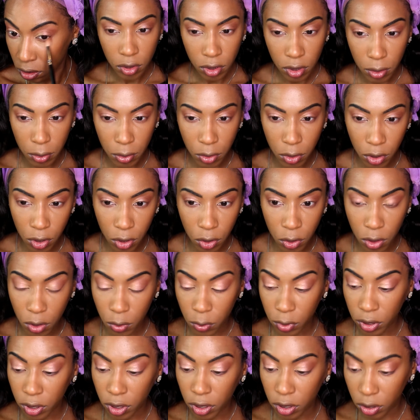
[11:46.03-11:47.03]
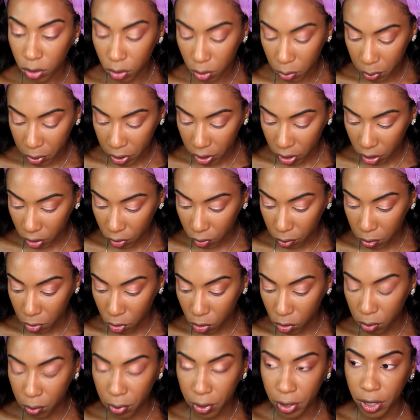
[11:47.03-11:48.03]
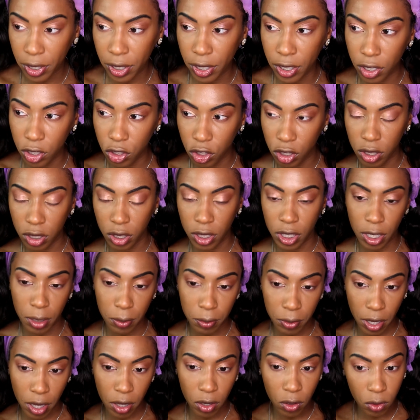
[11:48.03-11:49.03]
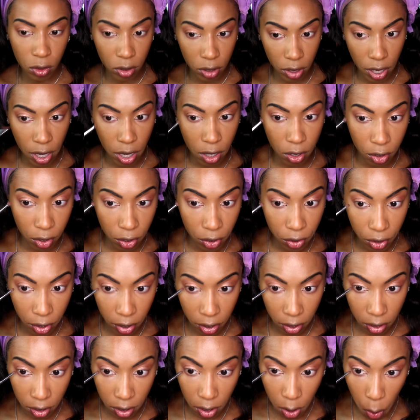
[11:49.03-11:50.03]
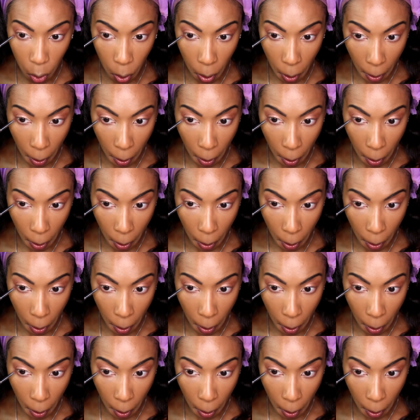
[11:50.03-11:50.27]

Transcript: And I'm going to go in with a little bit of Mulberry and just keep that on the outer third.